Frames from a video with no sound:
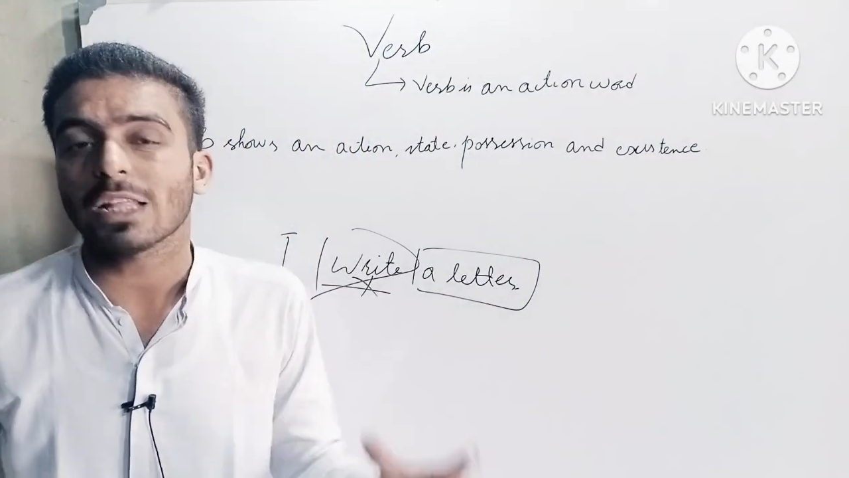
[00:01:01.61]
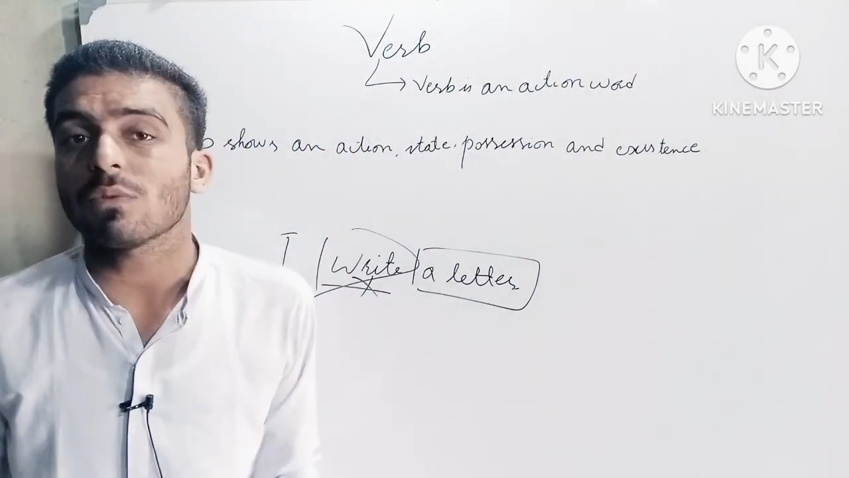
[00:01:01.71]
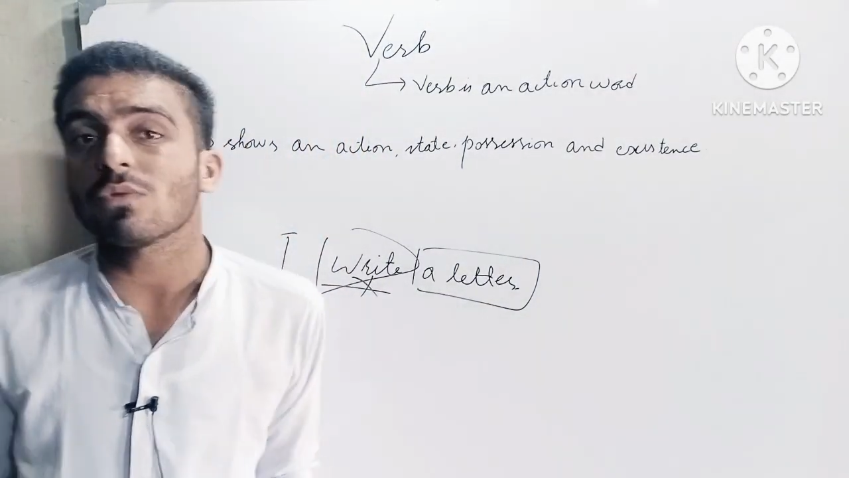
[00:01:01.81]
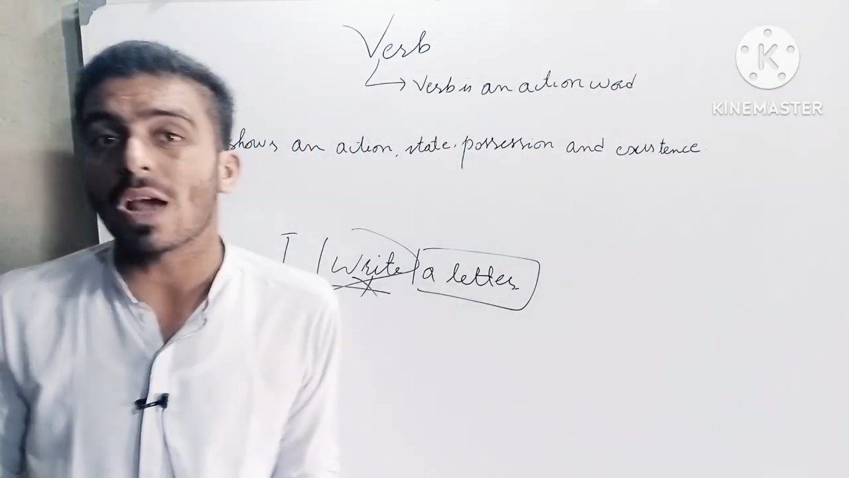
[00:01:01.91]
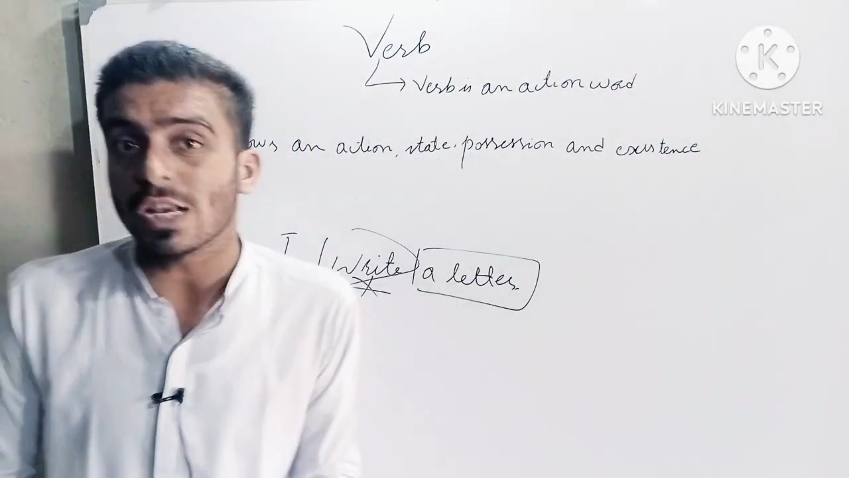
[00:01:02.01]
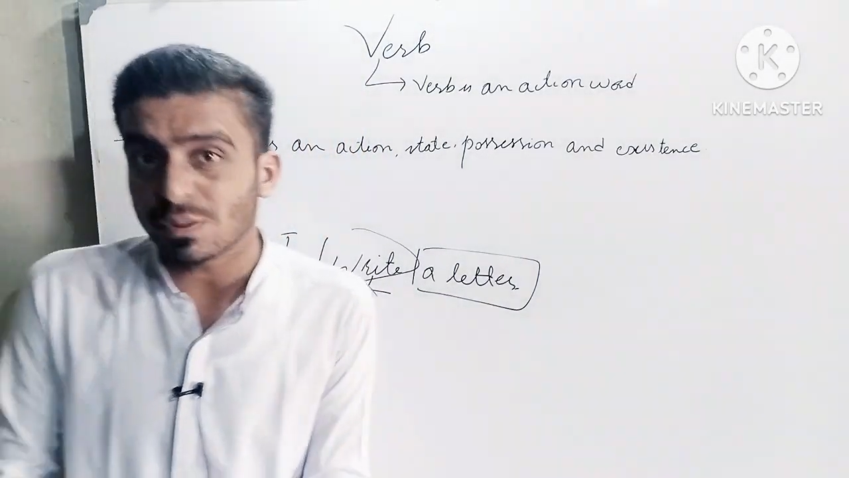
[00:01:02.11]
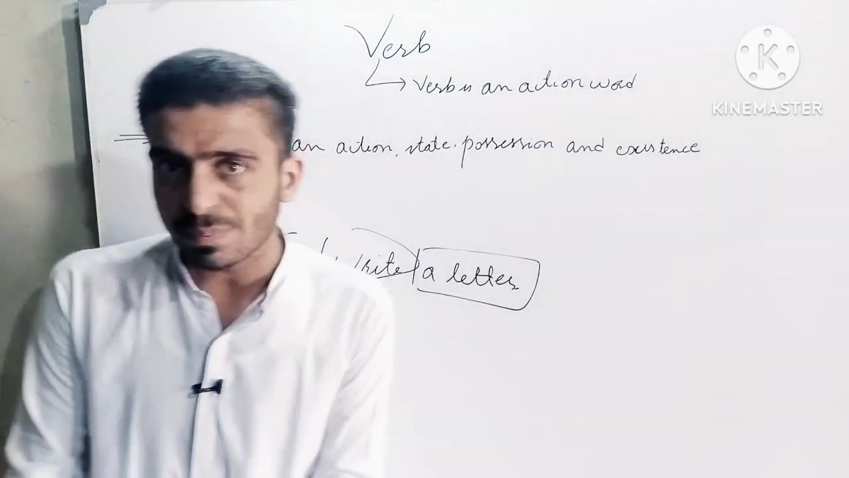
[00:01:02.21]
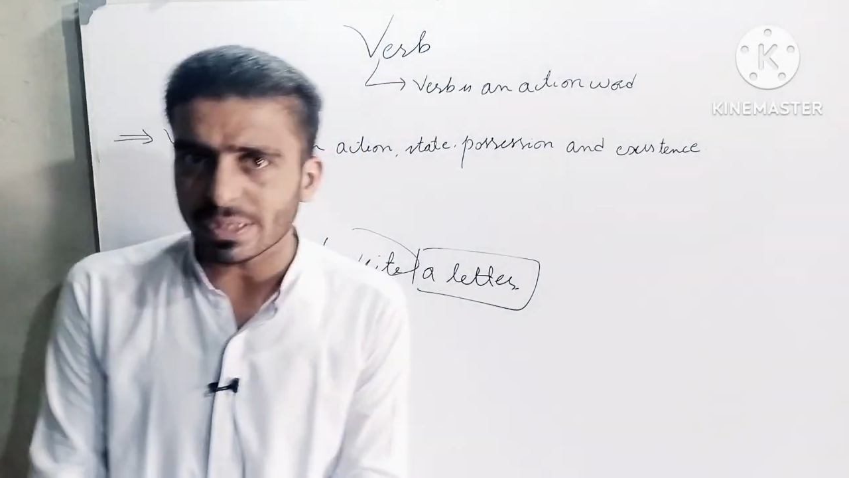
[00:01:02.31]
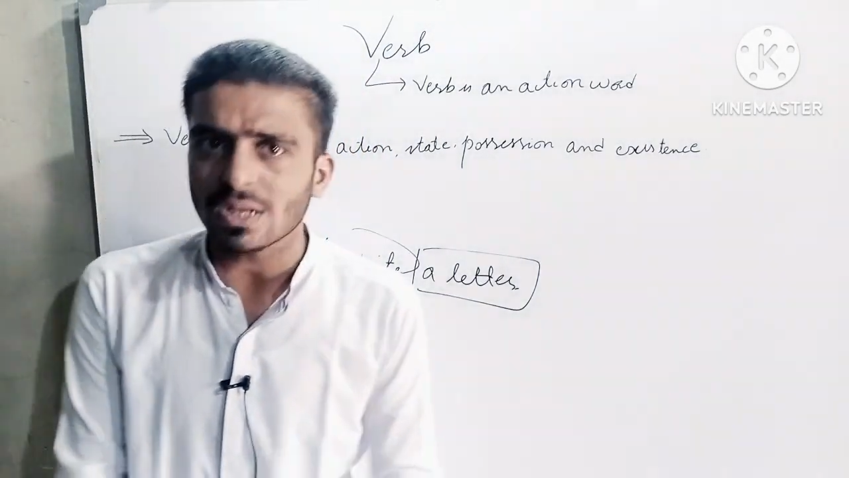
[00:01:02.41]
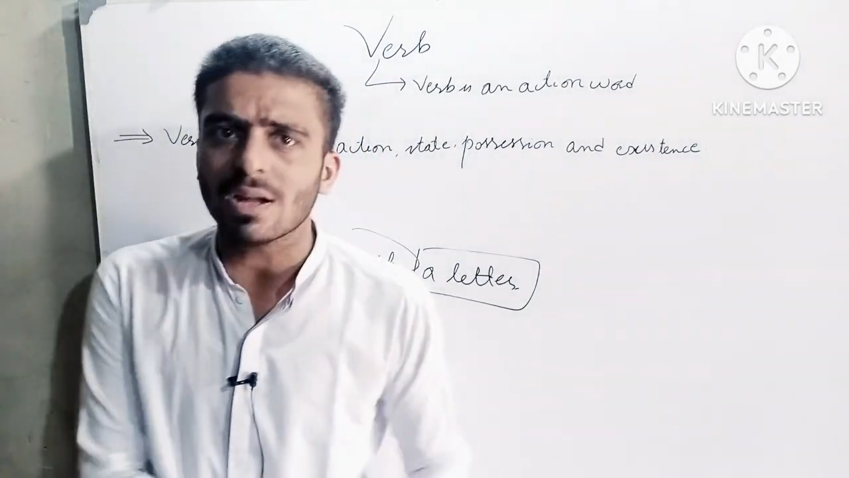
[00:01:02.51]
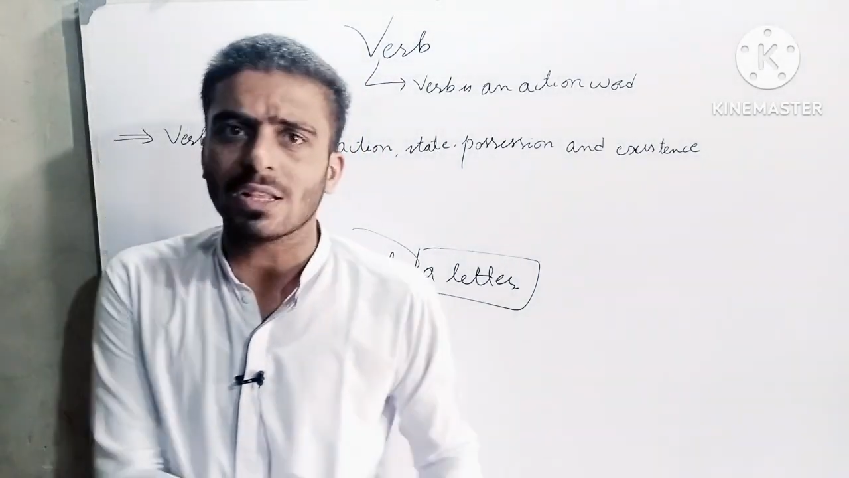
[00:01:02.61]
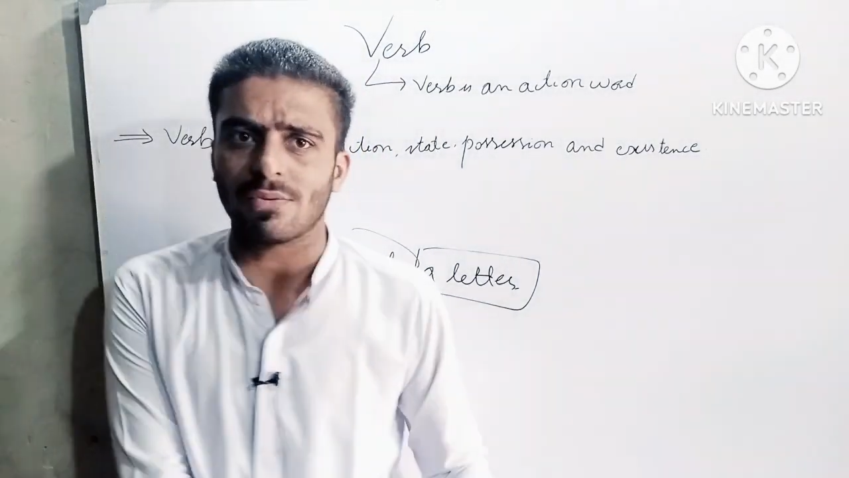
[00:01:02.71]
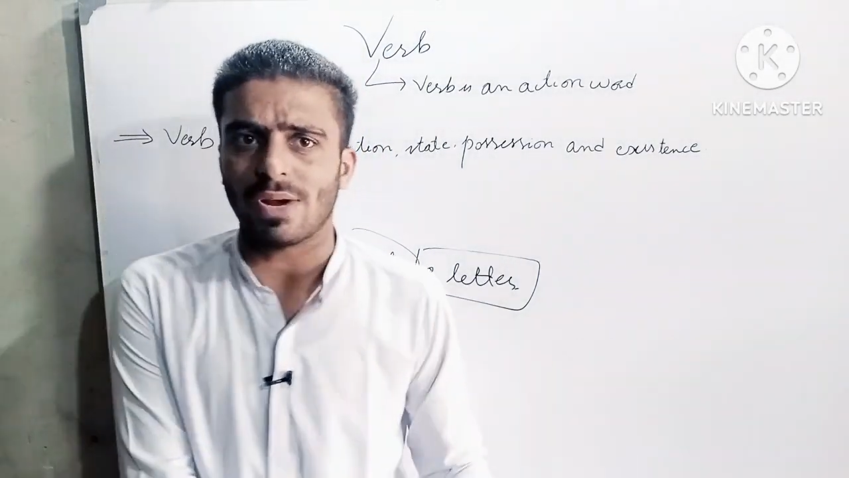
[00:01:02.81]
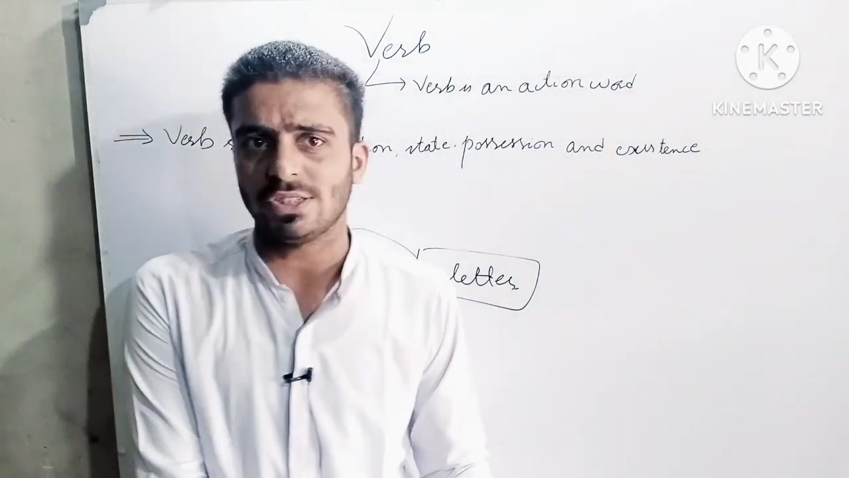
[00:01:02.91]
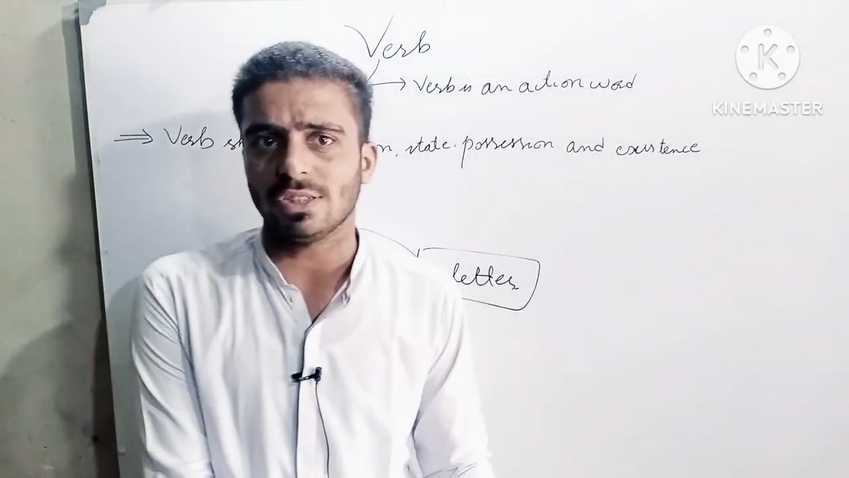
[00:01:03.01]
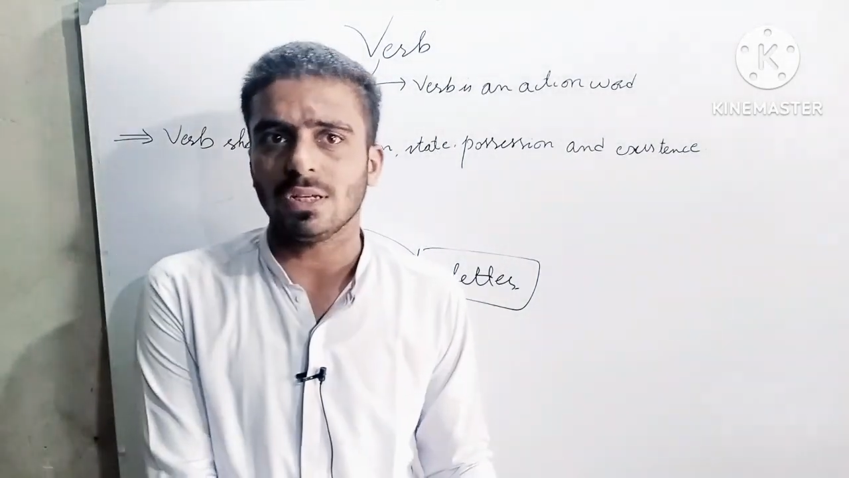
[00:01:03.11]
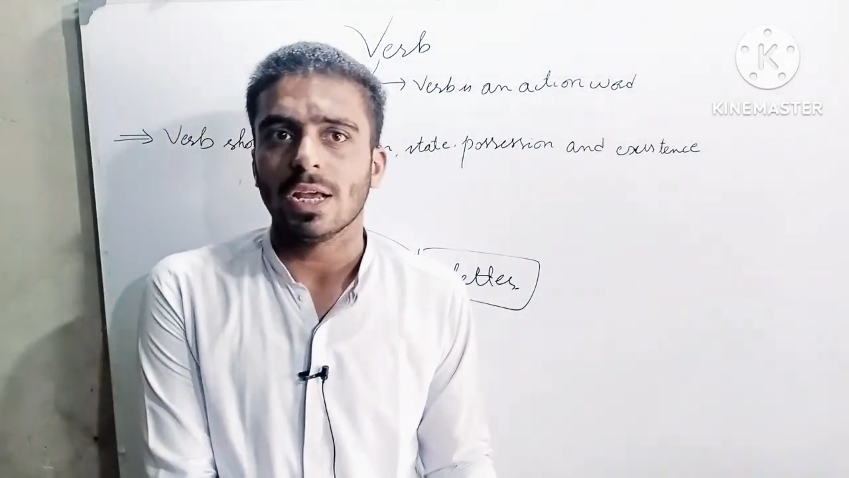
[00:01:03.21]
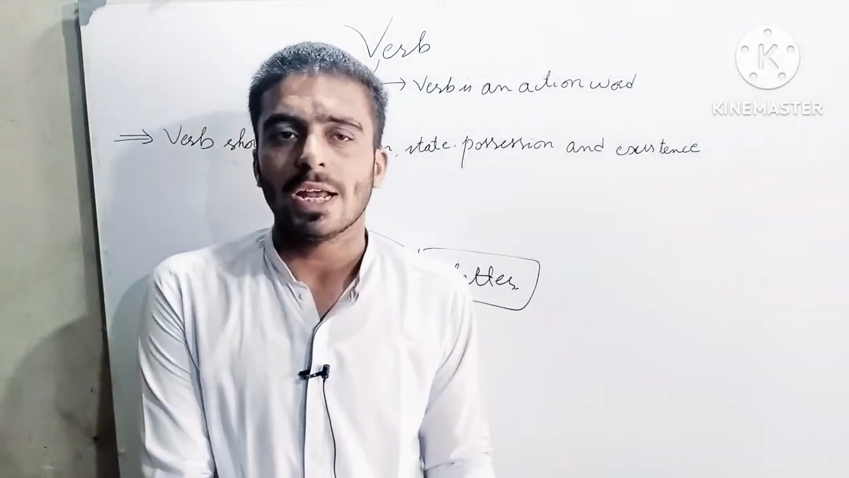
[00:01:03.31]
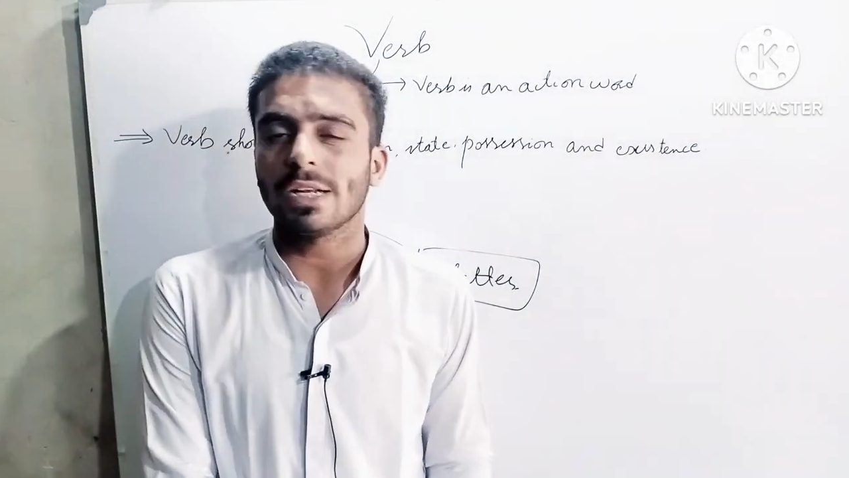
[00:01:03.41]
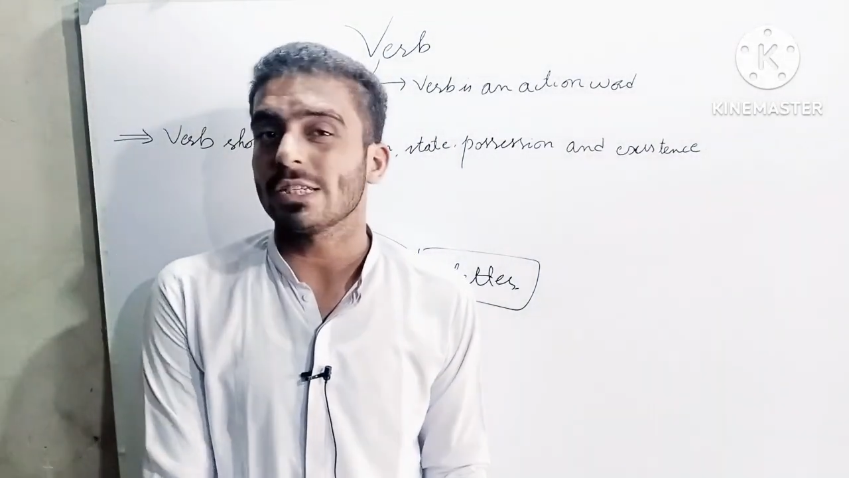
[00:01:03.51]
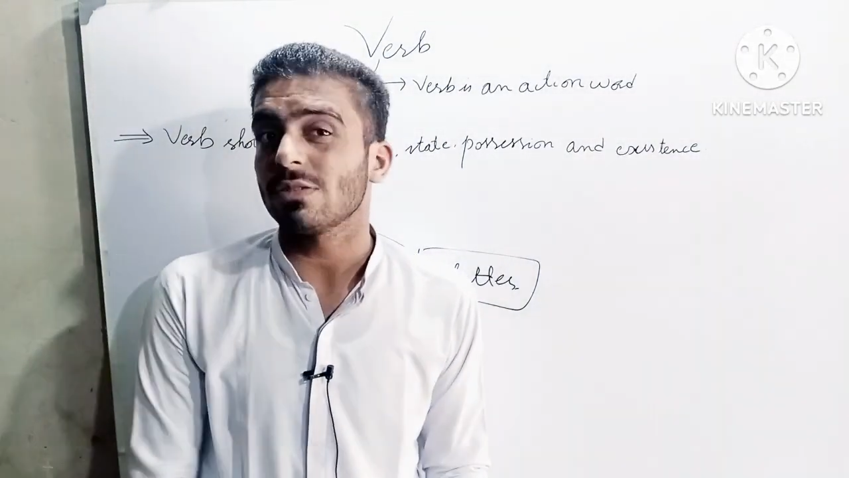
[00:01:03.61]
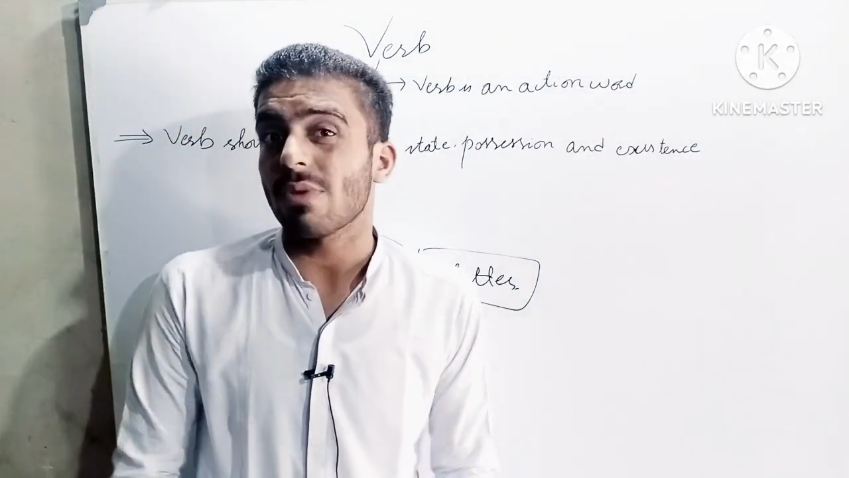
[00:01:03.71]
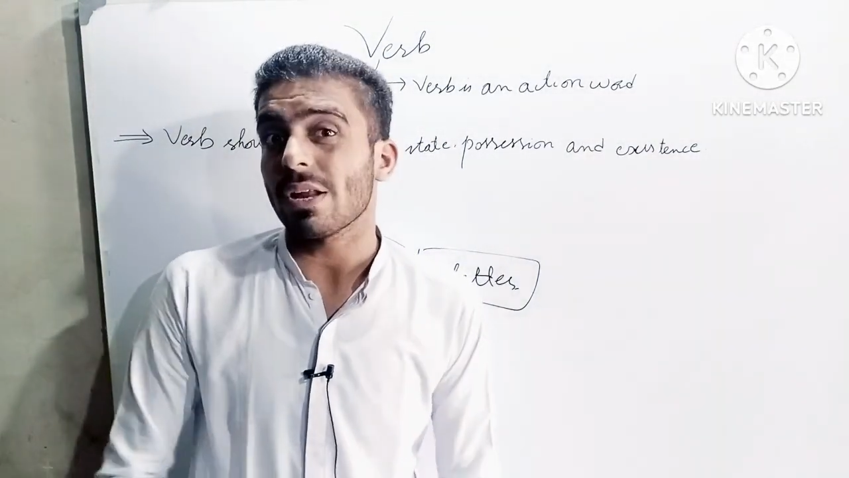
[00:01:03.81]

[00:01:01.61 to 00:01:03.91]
Either we are speaking or the writing, it has a